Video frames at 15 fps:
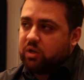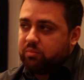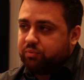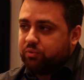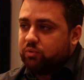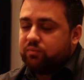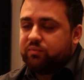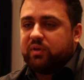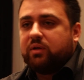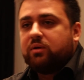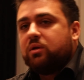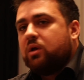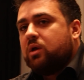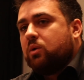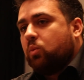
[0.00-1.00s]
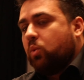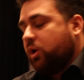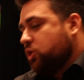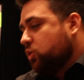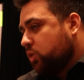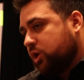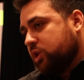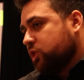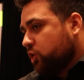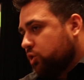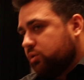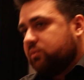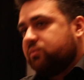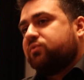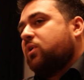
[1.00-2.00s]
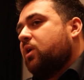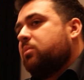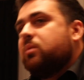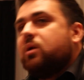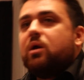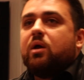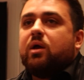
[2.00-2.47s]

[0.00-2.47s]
improve in, where you can learn from,